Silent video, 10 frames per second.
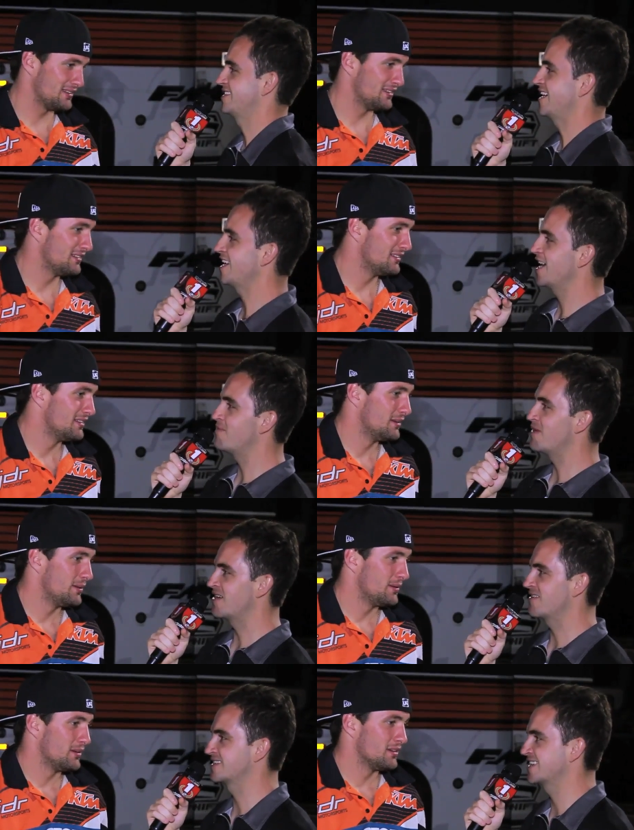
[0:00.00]
Speaker 1: JDR
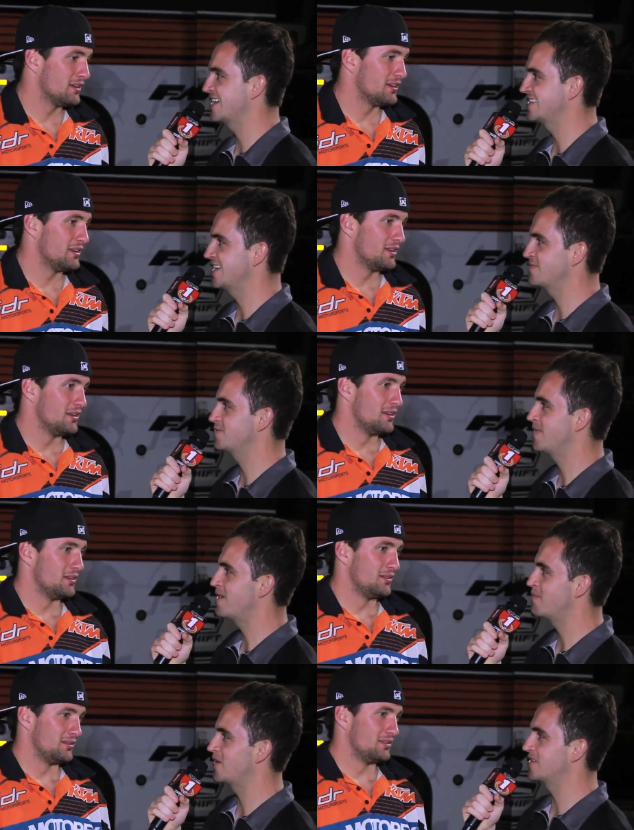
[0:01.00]
Motorex KTM's
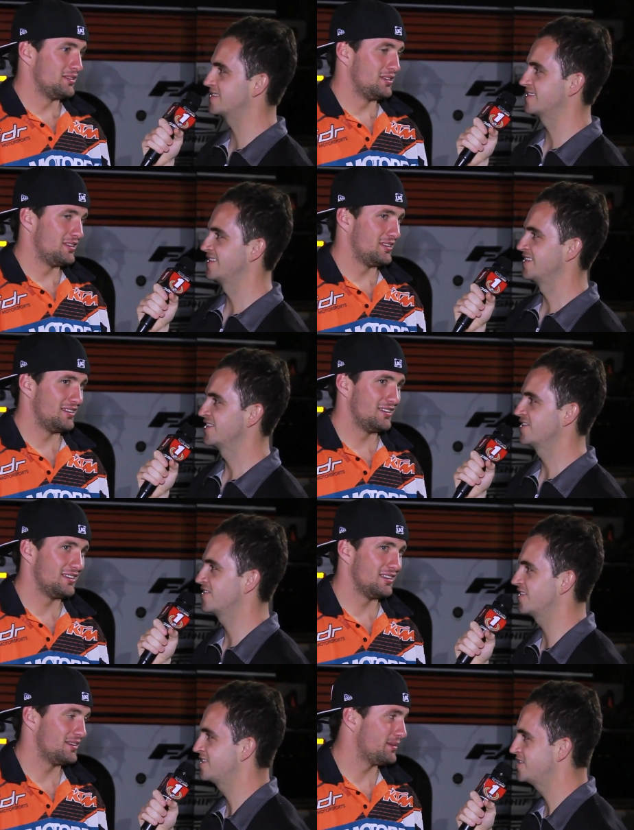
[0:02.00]
Matt Moss.
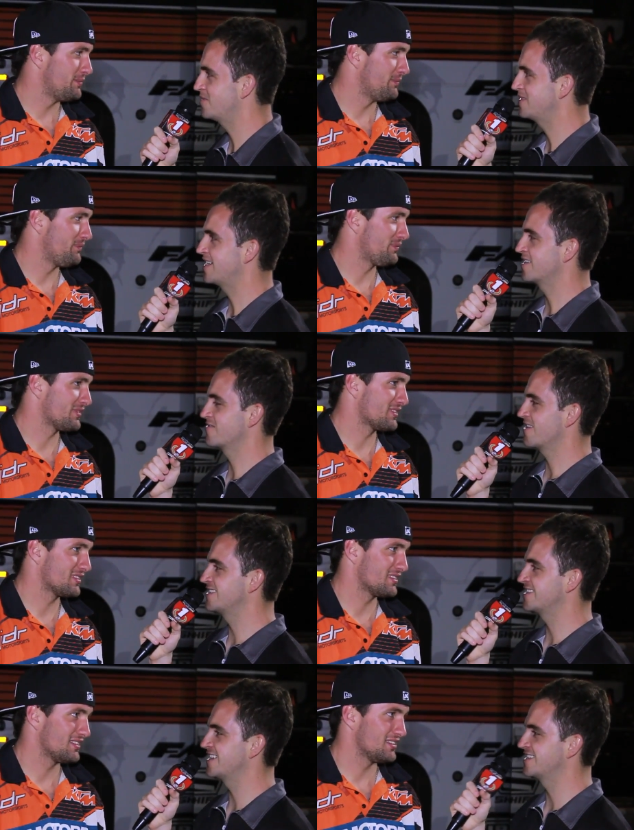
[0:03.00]
Got the job done.
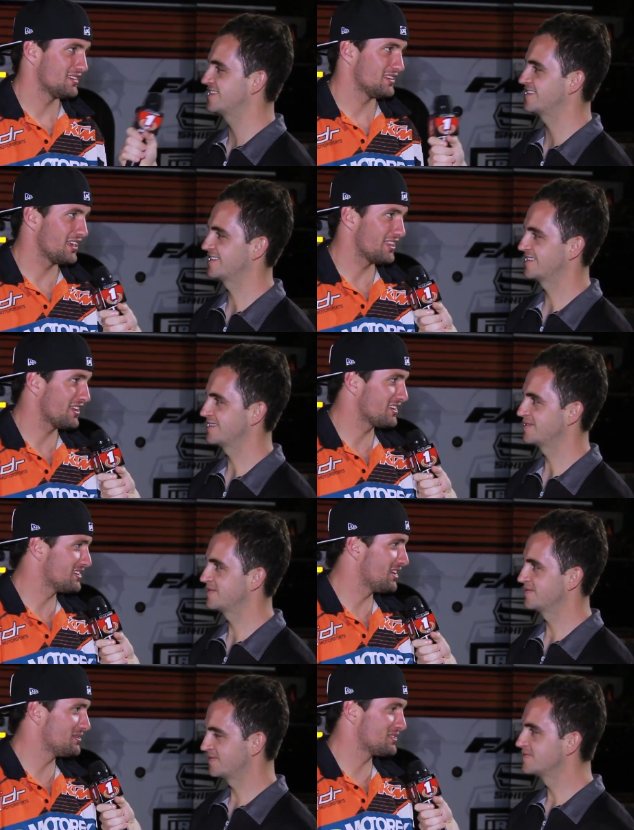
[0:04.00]
Congratulations.
Speaker 2: Yeah,
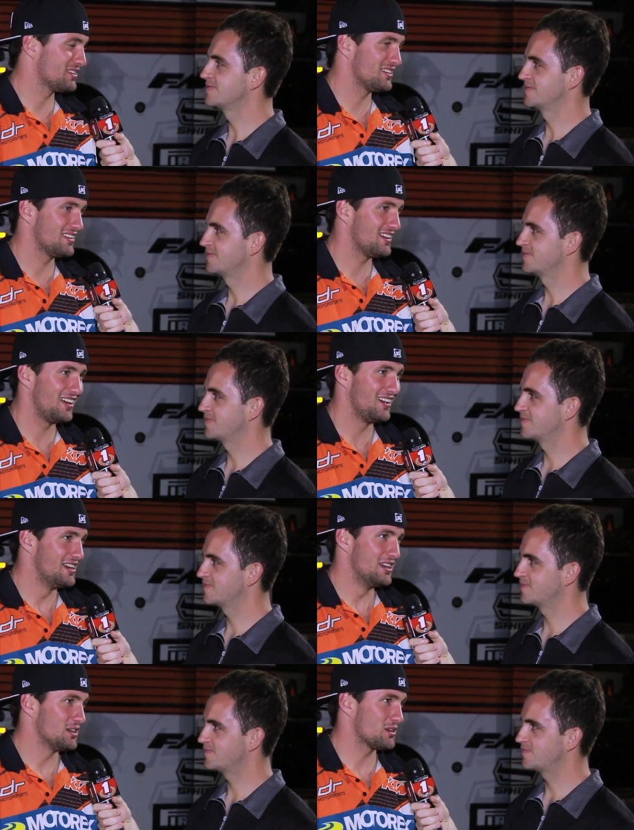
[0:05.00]
thanks, Eves, and uh,
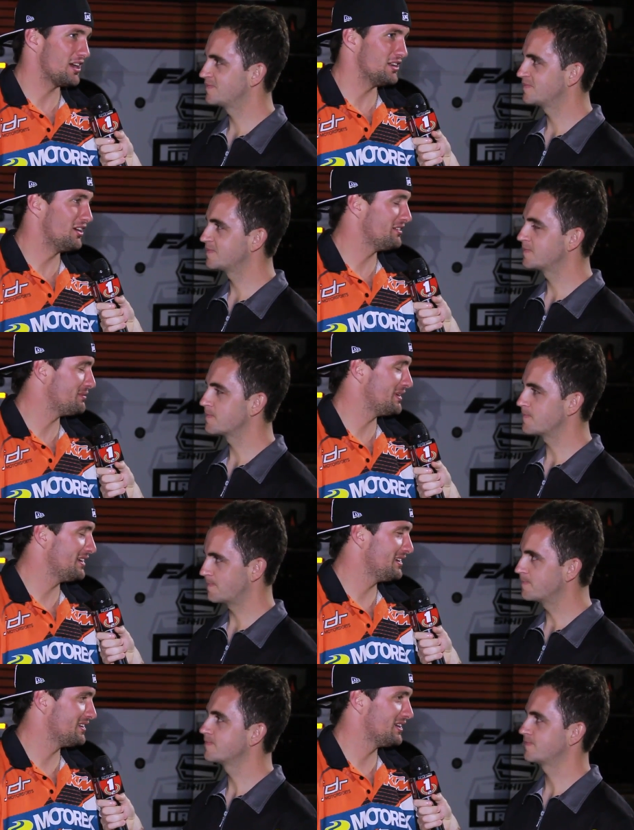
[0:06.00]
great night for
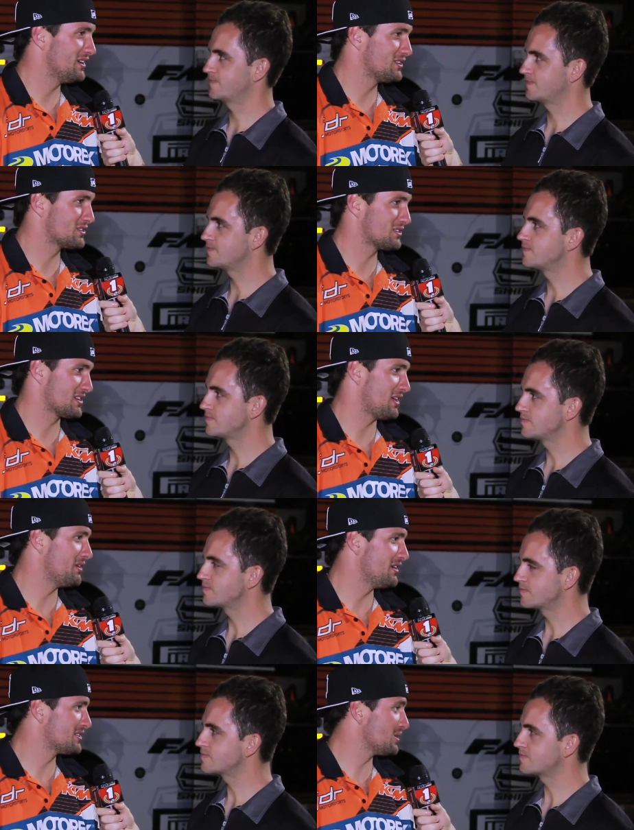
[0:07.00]
me. You know, come
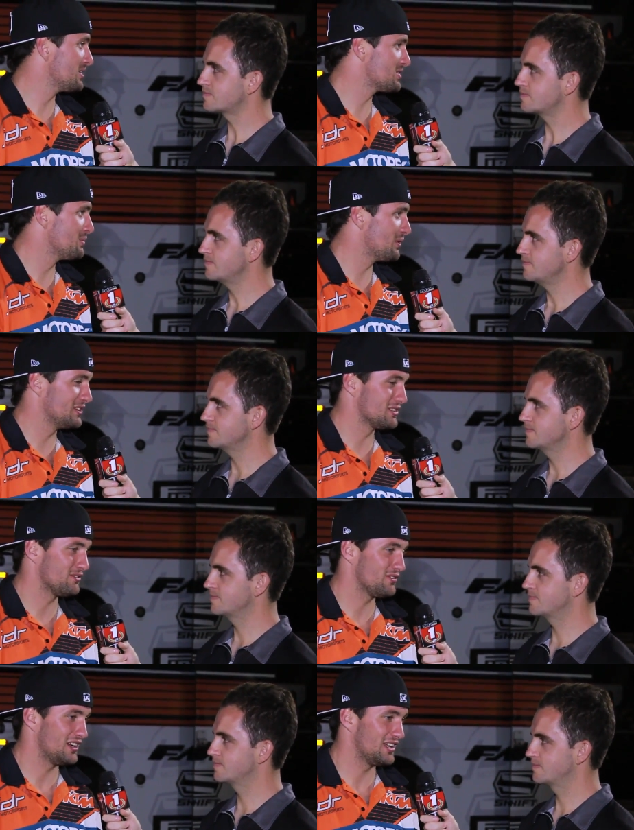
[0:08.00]
here 22 points in
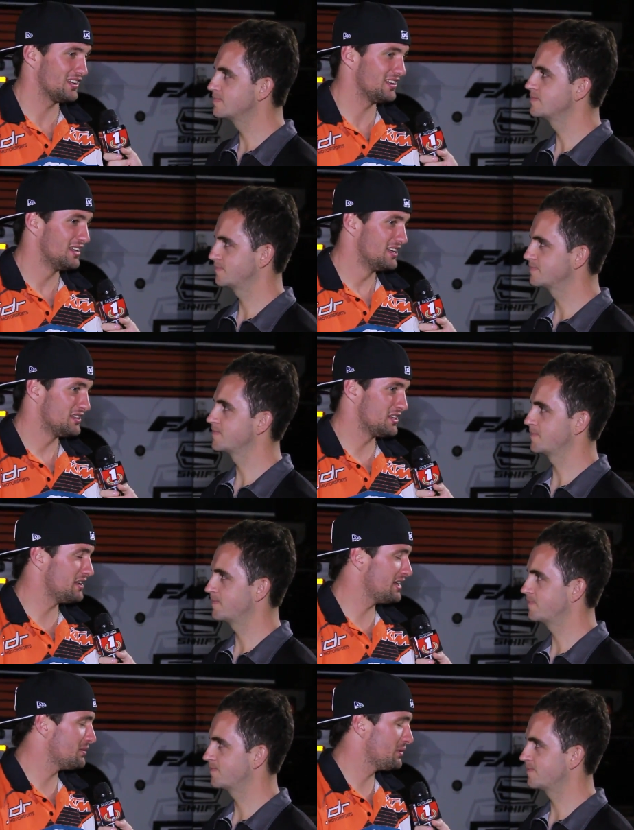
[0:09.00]
front and
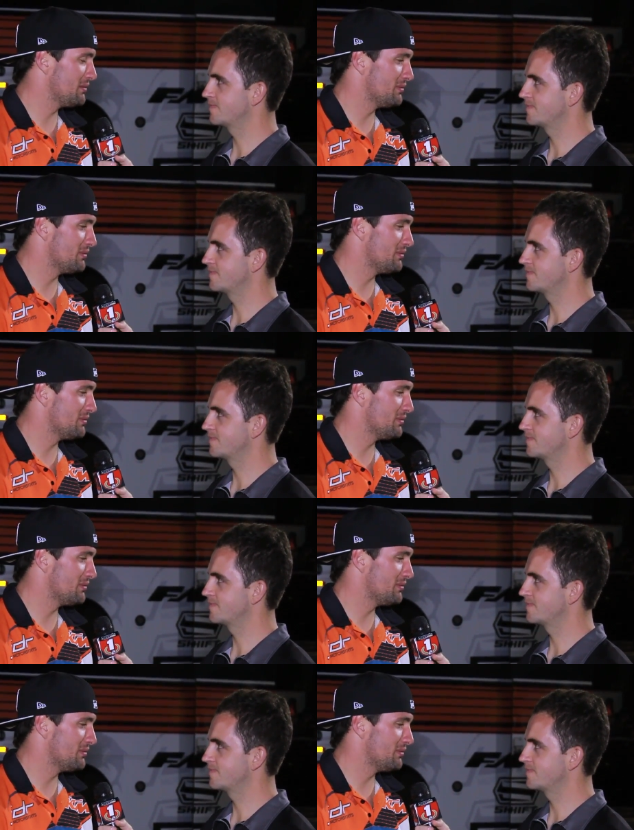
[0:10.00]
didn't need to win,